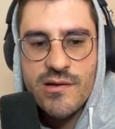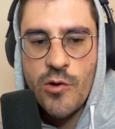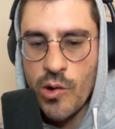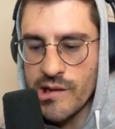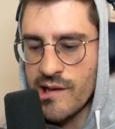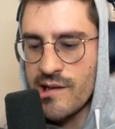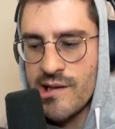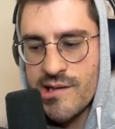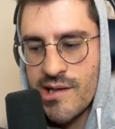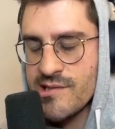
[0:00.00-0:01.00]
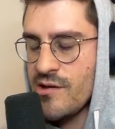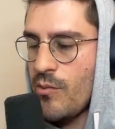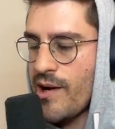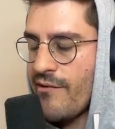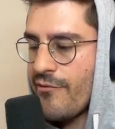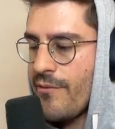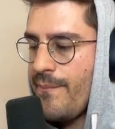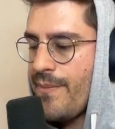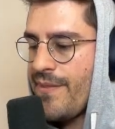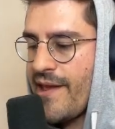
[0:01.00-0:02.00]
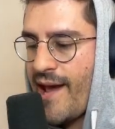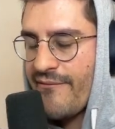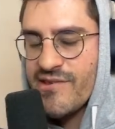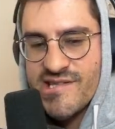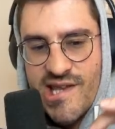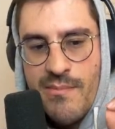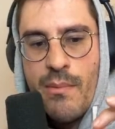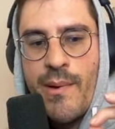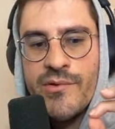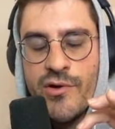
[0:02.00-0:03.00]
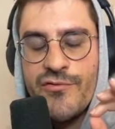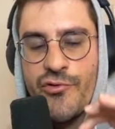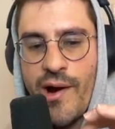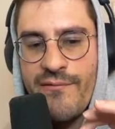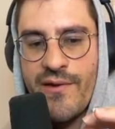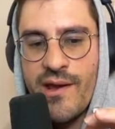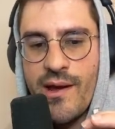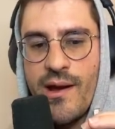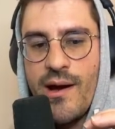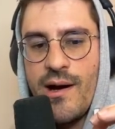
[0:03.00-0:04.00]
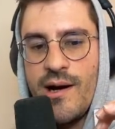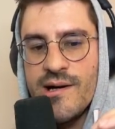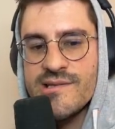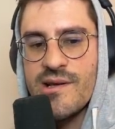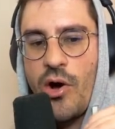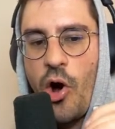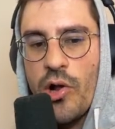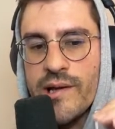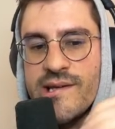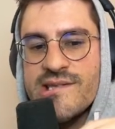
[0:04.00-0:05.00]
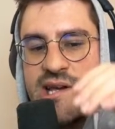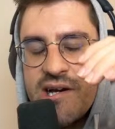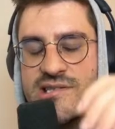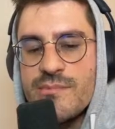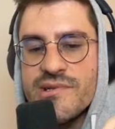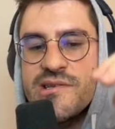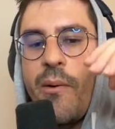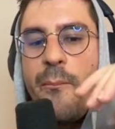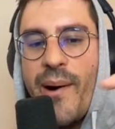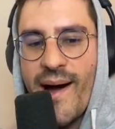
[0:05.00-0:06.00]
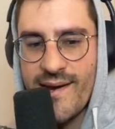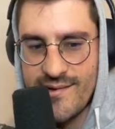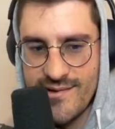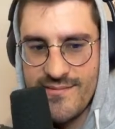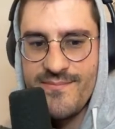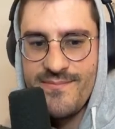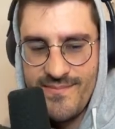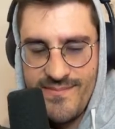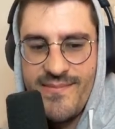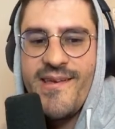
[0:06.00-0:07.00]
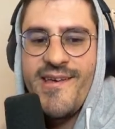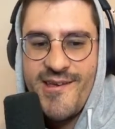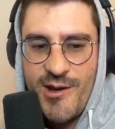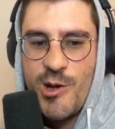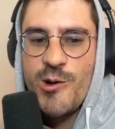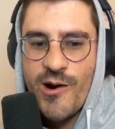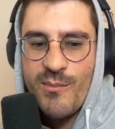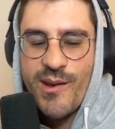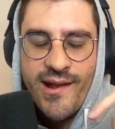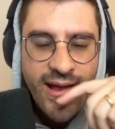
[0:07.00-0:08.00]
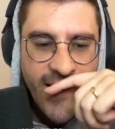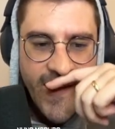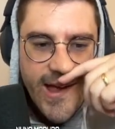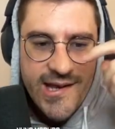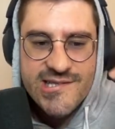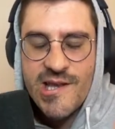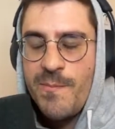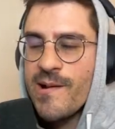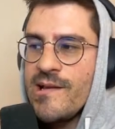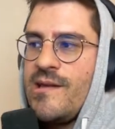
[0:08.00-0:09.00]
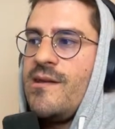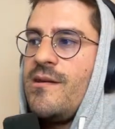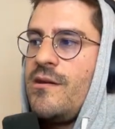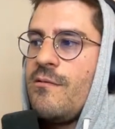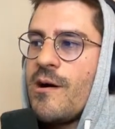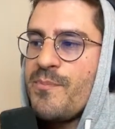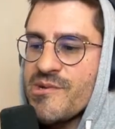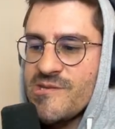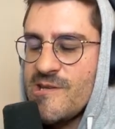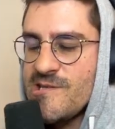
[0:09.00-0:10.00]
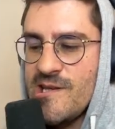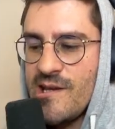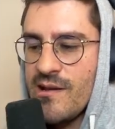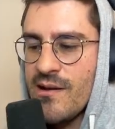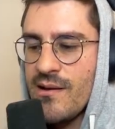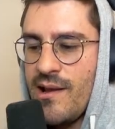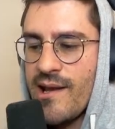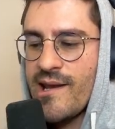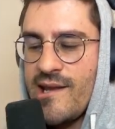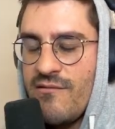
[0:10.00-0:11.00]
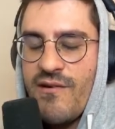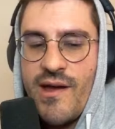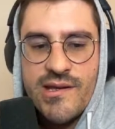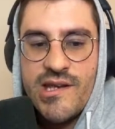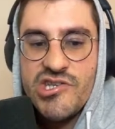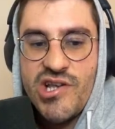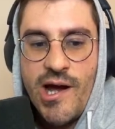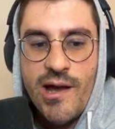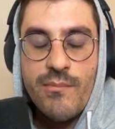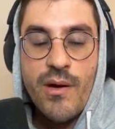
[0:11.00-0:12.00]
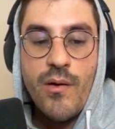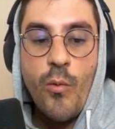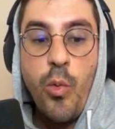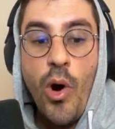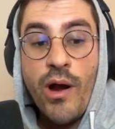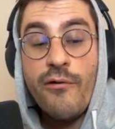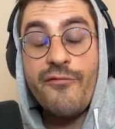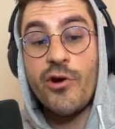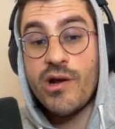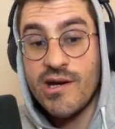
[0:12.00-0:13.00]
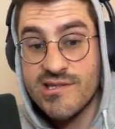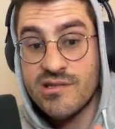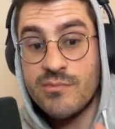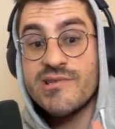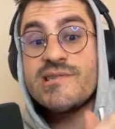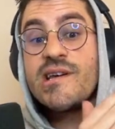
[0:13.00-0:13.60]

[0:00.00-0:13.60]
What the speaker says: Google Analytics or whatever, they have the same amount of traffic as all its customers combined. You know what I mean? Because typically you are persisting like an event each time one of your customers'